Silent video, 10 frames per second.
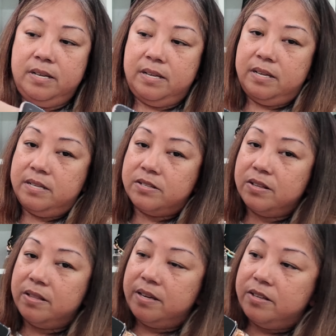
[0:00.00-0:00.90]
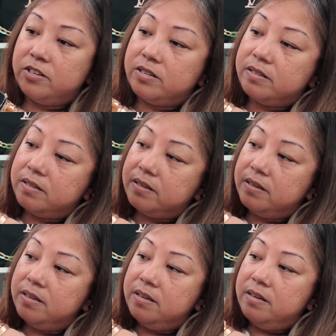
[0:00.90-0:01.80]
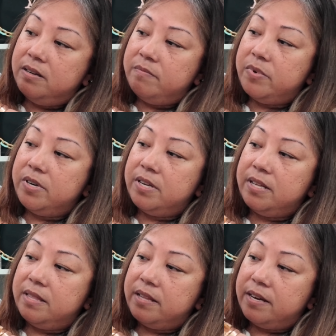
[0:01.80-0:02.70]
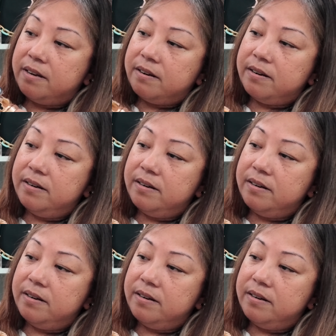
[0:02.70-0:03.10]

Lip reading: easily just put it in there.